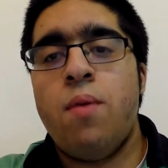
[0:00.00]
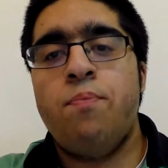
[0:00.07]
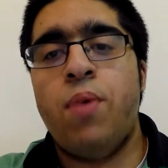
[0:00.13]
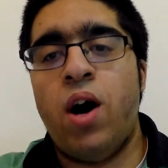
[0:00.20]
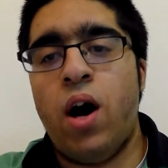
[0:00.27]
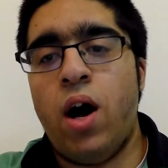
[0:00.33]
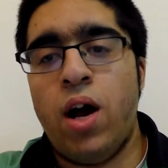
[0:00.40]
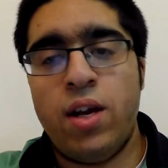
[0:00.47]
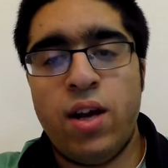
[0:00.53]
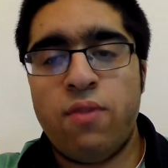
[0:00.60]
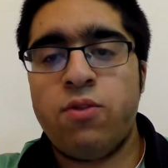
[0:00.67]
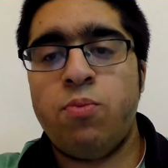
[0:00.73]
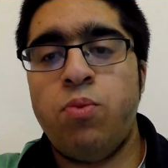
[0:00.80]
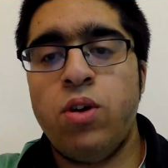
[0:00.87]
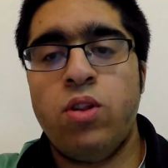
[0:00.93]
But you
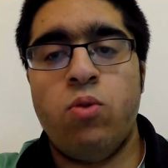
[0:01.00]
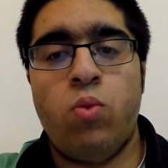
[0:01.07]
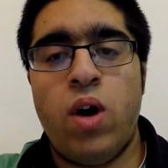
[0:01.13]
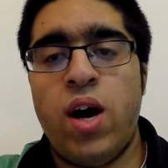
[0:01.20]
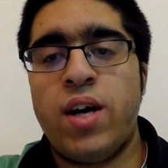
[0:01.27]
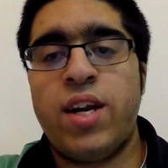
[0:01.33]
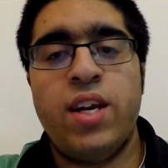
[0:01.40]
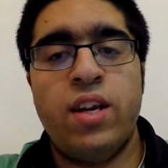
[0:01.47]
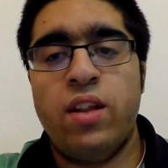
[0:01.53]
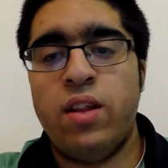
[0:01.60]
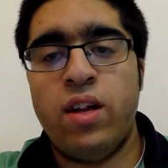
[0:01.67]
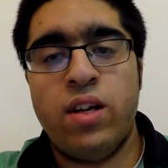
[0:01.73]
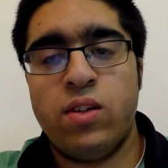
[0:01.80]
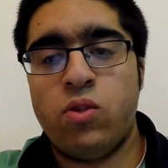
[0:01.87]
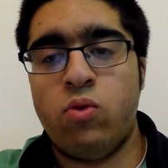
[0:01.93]
have to put the work in, and
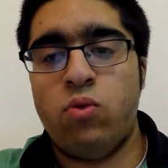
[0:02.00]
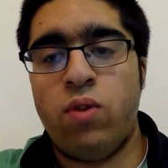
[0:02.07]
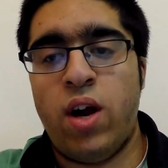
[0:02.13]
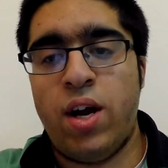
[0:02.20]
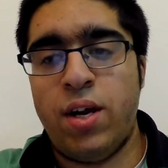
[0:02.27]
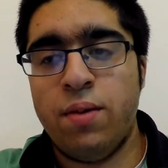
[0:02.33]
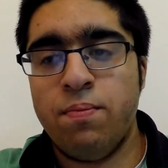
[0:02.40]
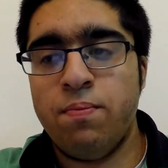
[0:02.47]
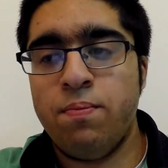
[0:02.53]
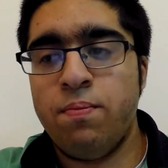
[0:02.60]
then it's all right.